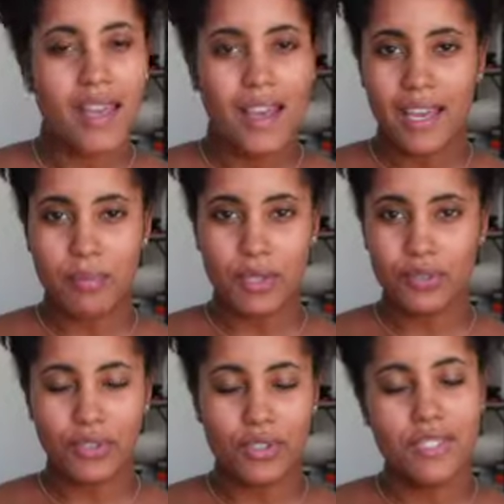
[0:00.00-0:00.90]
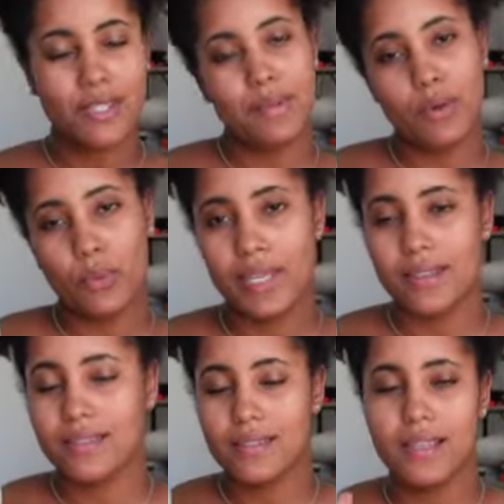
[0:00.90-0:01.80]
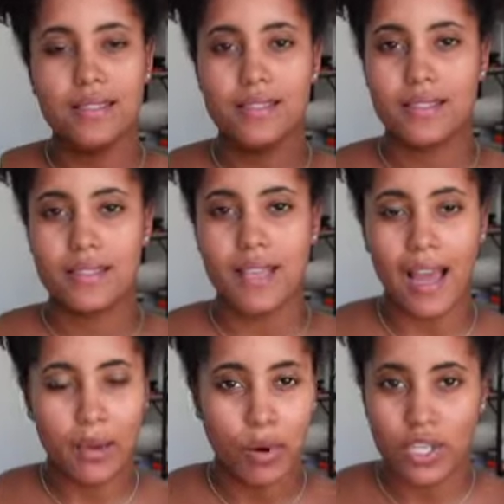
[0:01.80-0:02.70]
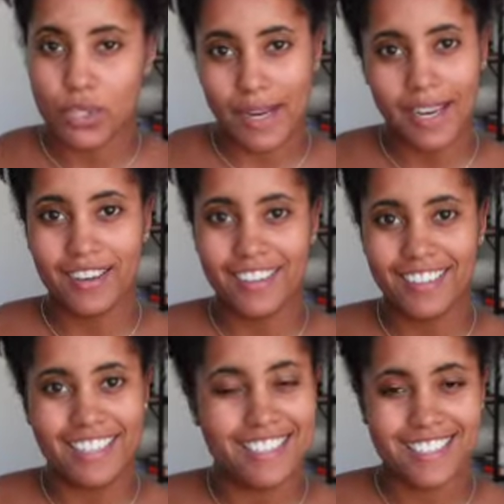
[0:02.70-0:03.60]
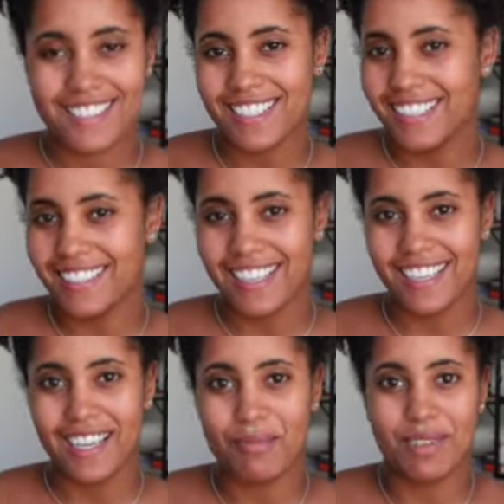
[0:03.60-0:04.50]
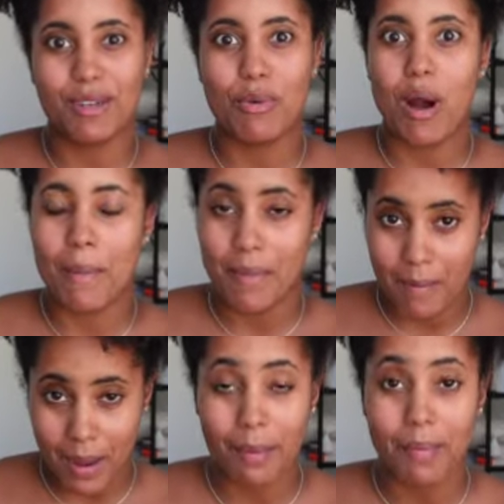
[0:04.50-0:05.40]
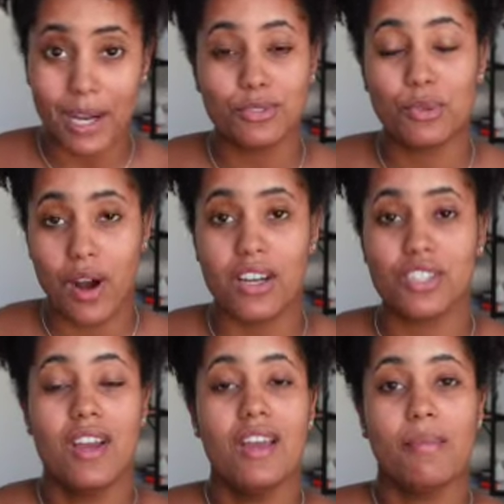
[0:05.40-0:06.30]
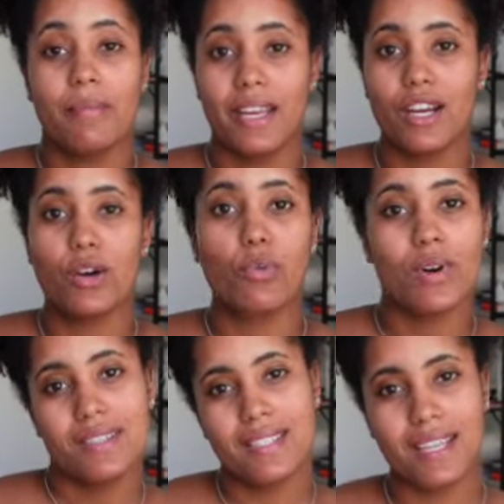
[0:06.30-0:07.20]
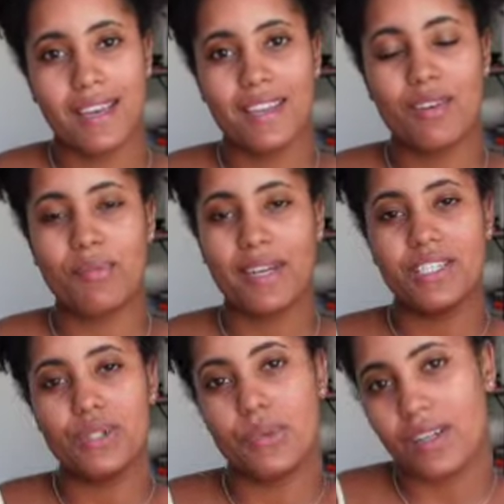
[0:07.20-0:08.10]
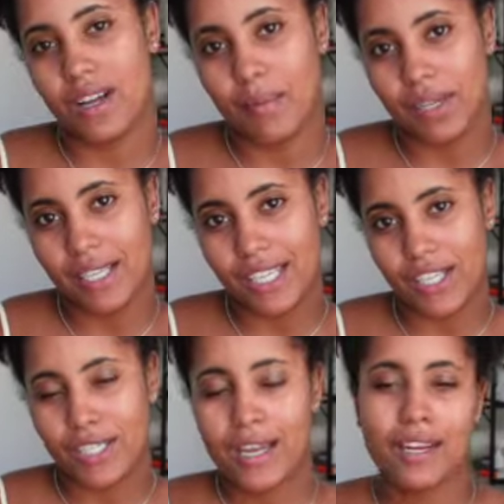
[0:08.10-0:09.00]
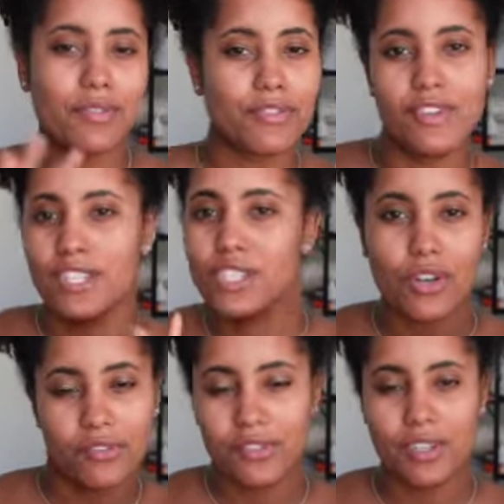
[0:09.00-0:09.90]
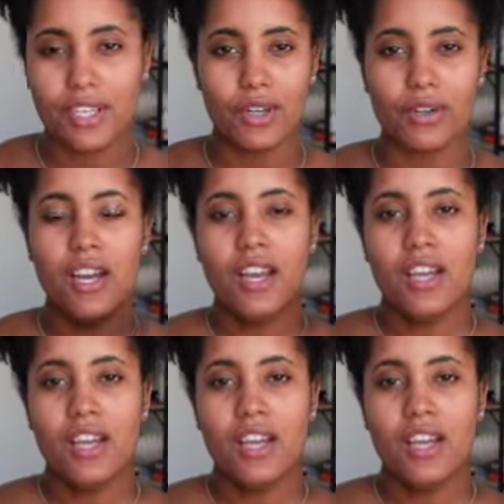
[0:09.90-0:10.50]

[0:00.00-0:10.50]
Hey beautifuls, it's been a week since I washed my hair. It's Sunday. I'm about to wash my hair once again, but I just wanted to come on here and kind of finish up the video.